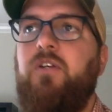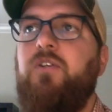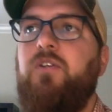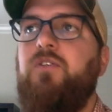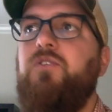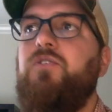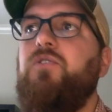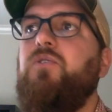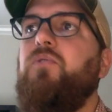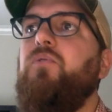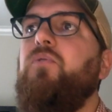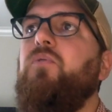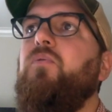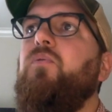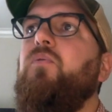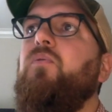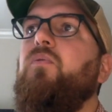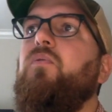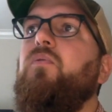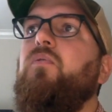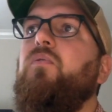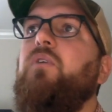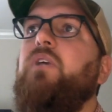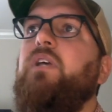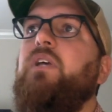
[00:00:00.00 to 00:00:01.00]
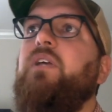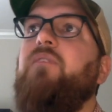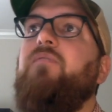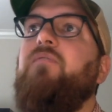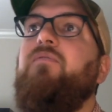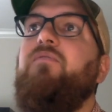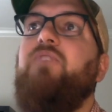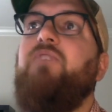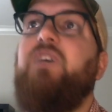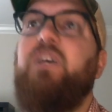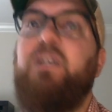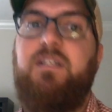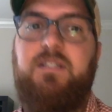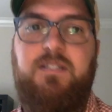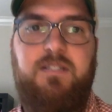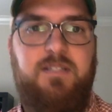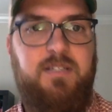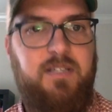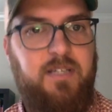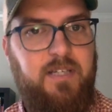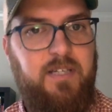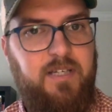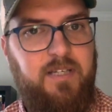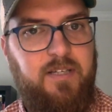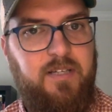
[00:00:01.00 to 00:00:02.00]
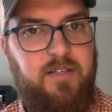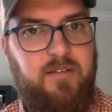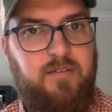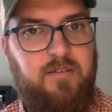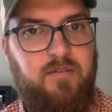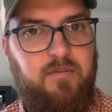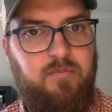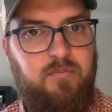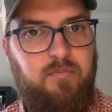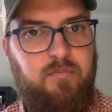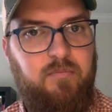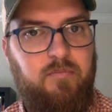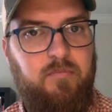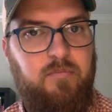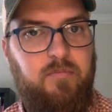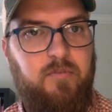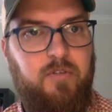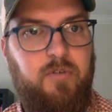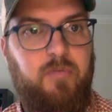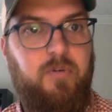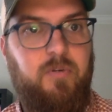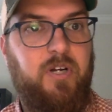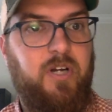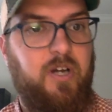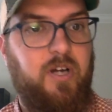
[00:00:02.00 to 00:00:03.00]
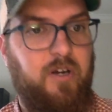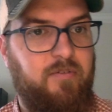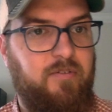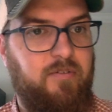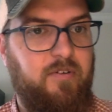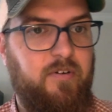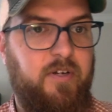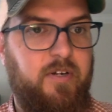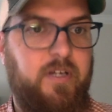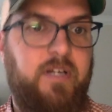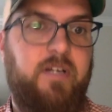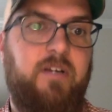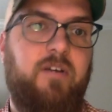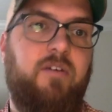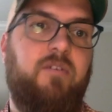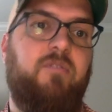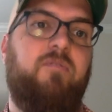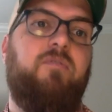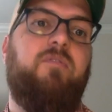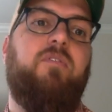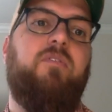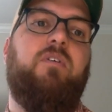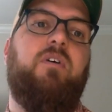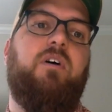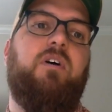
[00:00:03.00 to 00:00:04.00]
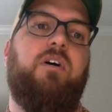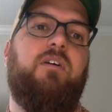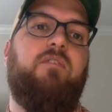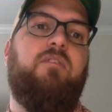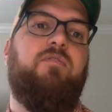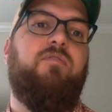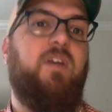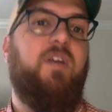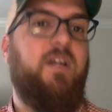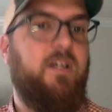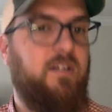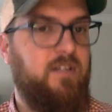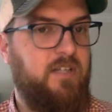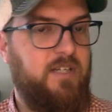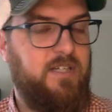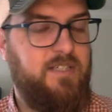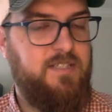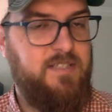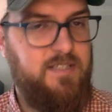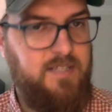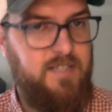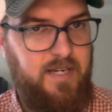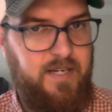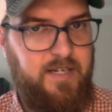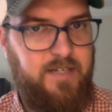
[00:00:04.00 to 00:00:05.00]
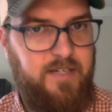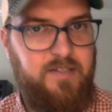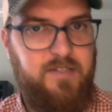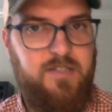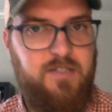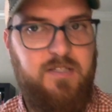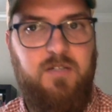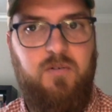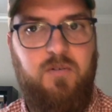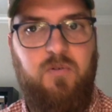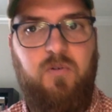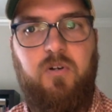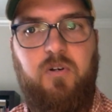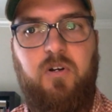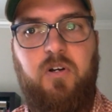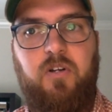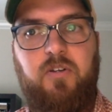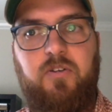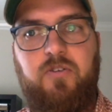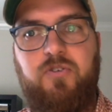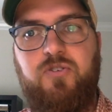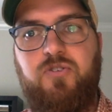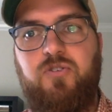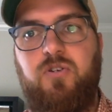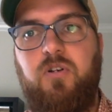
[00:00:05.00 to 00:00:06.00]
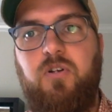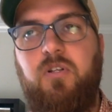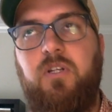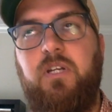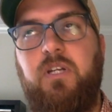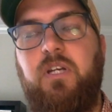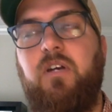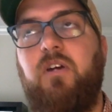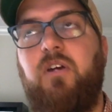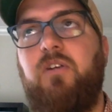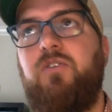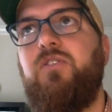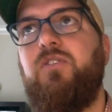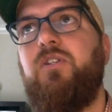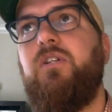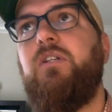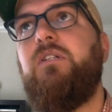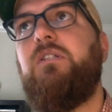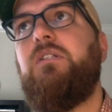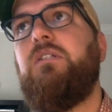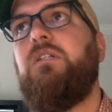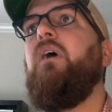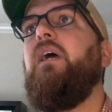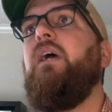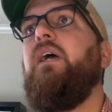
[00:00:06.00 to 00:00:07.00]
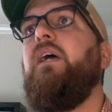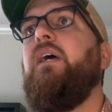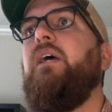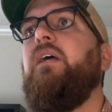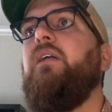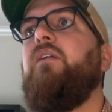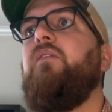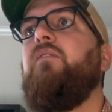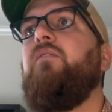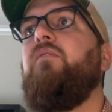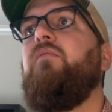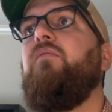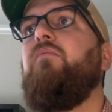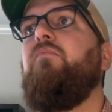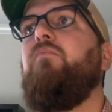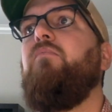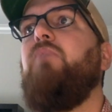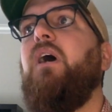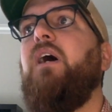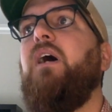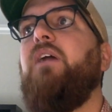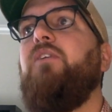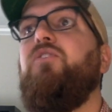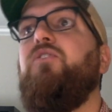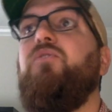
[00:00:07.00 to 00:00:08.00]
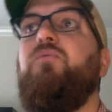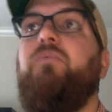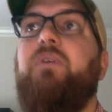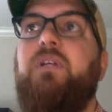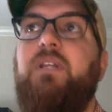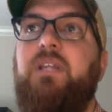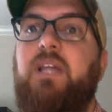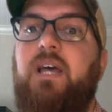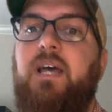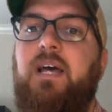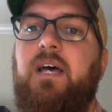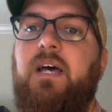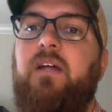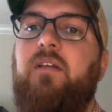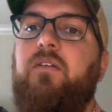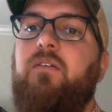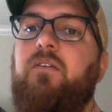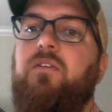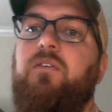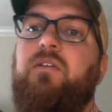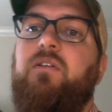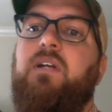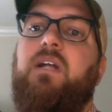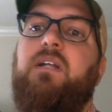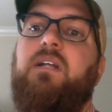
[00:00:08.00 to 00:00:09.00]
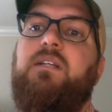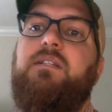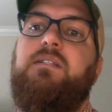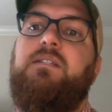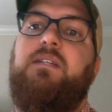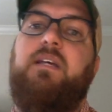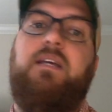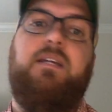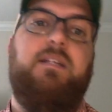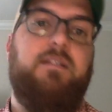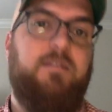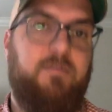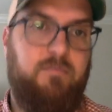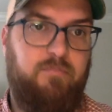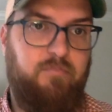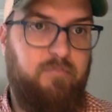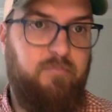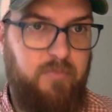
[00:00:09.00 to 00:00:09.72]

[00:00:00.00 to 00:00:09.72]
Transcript: to invest in the recovery of failing states or other struggling countries. And by doing that, the United States